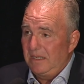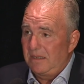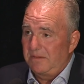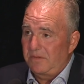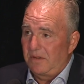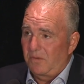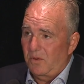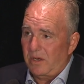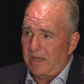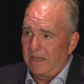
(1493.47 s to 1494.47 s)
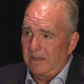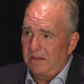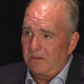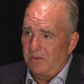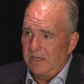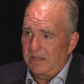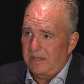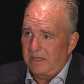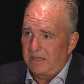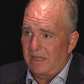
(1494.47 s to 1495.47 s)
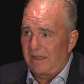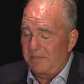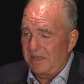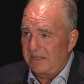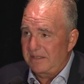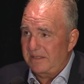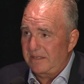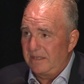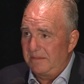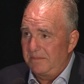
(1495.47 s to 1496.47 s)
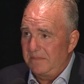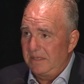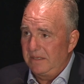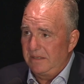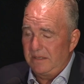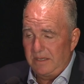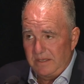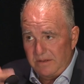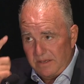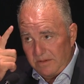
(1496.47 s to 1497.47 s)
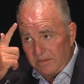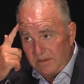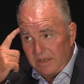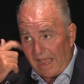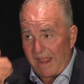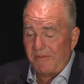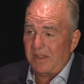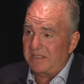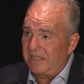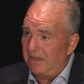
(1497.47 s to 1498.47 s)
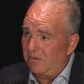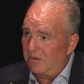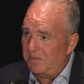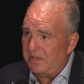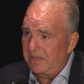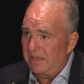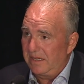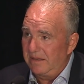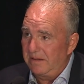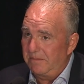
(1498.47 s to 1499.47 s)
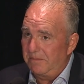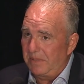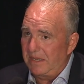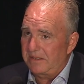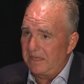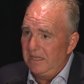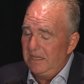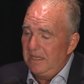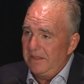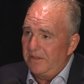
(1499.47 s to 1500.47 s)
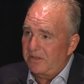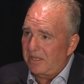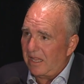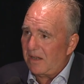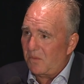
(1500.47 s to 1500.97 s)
Of, of working with uh, lobbyists um, in, in, in advocacy groups and, and because there's a lot of